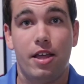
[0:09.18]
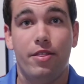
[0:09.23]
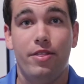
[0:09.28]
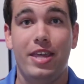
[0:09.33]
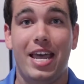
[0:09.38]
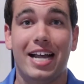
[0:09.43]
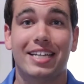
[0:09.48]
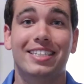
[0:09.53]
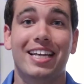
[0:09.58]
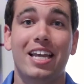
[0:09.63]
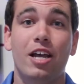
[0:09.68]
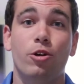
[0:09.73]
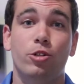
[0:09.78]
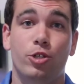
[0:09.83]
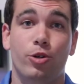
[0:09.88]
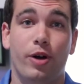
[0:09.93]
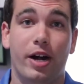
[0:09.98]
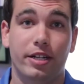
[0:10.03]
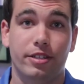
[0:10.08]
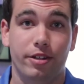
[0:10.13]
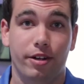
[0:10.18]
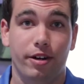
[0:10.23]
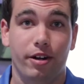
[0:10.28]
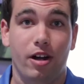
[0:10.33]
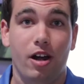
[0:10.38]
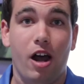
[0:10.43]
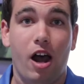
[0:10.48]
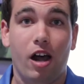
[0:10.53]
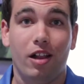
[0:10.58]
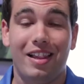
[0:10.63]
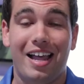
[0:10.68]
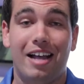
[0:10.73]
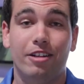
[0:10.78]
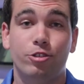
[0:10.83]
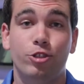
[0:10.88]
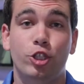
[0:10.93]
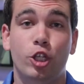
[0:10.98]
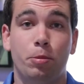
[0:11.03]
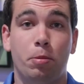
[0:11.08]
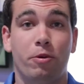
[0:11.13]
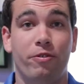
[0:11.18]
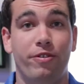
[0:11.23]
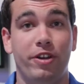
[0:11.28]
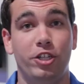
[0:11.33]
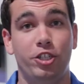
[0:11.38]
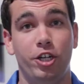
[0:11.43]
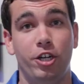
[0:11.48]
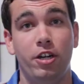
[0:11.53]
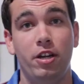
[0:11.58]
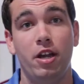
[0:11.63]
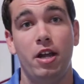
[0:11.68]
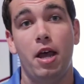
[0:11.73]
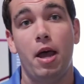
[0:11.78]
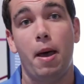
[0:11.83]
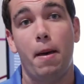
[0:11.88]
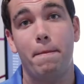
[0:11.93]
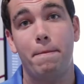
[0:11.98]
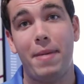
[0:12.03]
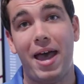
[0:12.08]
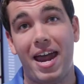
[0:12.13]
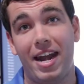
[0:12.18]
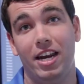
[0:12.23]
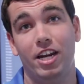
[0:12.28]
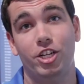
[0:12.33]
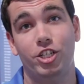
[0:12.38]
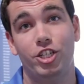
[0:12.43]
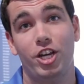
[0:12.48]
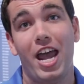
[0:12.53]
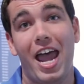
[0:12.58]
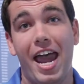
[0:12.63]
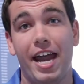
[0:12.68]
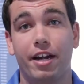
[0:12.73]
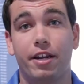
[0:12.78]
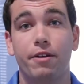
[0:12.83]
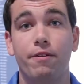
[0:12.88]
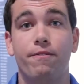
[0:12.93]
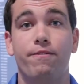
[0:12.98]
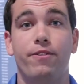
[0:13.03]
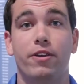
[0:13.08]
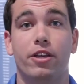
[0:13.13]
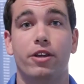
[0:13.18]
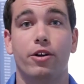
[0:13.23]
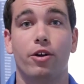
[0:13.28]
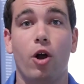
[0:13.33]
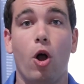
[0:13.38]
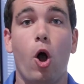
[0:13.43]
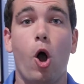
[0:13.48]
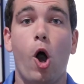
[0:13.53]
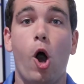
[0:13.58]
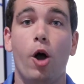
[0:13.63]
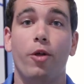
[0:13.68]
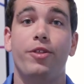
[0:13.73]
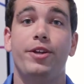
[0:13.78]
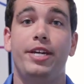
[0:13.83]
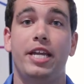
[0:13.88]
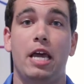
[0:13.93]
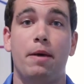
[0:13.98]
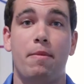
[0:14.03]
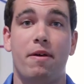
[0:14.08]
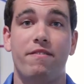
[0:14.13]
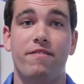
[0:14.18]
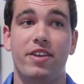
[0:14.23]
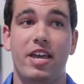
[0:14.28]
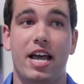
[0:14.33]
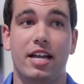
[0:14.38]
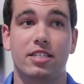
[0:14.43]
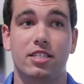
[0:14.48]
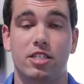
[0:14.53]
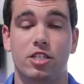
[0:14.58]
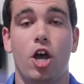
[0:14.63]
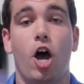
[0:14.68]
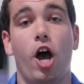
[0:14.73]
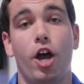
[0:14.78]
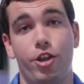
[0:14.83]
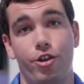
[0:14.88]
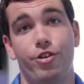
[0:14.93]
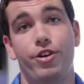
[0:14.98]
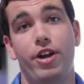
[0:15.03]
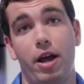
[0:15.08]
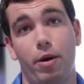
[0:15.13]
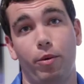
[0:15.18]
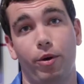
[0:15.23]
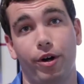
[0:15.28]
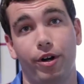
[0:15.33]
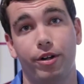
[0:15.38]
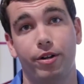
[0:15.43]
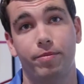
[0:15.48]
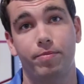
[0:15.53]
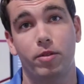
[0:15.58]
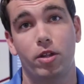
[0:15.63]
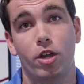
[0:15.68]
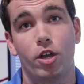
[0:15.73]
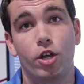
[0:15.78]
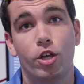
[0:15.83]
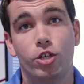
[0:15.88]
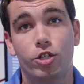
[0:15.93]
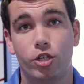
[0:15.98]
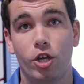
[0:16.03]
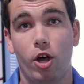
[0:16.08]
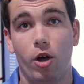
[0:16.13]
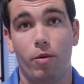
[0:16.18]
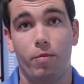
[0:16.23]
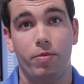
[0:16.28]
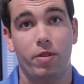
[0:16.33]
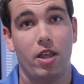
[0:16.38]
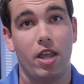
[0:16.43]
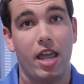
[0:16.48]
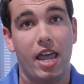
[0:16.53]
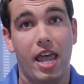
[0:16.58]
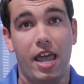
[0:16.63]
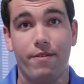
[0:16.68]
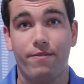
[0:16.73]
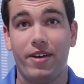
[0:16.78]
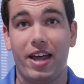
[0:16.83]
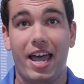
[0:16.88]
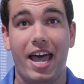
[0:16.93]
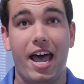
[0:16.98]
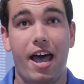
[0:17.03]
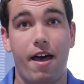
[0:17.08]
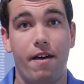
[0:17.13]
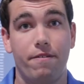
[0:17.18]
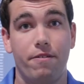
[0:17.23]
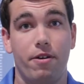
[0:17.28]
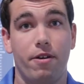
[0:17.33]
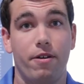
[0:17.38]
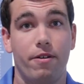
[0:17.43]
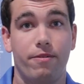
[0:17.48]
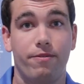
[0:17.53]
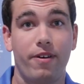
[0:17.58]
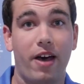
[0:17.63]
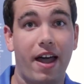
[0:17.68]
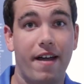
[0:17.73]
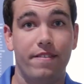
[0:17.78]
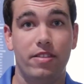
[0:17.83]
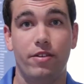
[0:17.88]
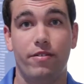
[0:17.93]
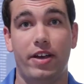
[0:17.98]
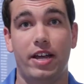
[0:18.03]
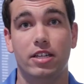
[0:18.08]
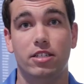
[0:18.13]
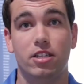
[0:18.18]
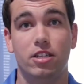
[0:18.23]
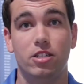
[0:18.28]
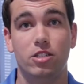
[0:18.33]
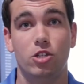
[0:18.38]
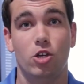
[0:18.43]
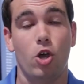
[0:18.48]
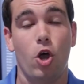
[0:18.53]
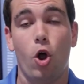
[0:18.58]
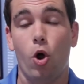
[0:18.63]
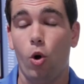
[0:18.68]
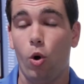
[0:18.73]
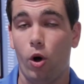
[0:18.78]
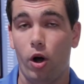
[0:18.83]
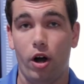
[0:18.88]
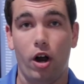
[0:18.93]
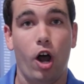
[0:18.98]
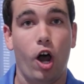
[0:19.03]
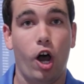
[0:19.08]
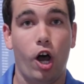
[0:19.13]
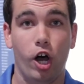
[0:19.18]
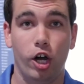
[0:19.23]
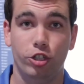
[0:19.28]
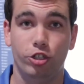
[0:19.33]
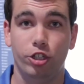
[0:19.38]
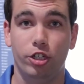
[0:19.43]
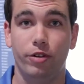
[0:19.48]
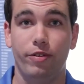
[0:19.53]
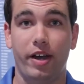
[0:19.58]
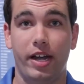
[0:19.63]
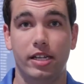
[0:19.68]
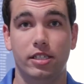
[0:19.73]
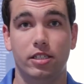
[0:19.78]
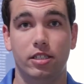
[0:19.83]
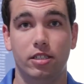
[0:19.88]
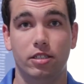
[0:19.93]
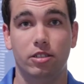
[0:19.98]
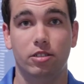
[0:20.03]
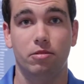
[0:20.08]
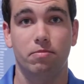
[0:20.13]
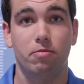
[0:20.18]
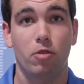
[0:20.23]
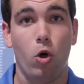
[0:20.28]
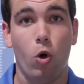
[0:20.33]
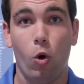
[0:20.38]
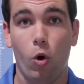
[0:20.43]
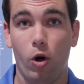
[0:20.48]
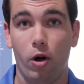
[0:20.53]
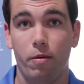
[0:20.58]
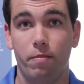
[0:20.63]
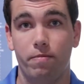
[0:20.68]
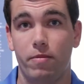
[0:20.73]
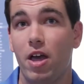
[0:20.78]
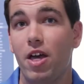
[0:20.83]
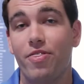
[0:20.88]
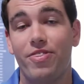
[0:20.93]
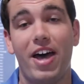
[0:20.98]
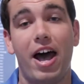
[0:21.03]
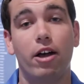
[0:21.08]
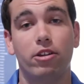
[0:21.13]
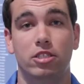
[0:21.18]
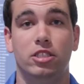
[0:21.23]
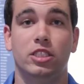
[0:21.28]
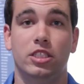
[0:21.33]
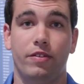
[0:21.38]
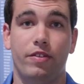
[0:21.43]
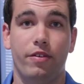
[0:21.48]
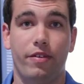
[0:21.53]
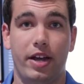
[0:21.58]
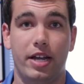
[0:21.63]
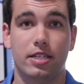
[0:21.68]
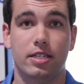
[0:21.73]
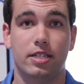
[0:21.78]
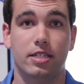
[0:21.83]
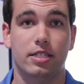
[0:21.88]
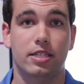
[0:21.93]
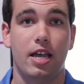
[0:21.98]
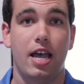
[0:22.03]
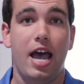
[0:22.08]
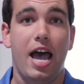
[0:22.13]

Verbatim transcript: The XIO Director allows you to provision, manage, and configure all the DM NVXs on your network. So, if I have five devices, or 100 devices, or thousands of devices,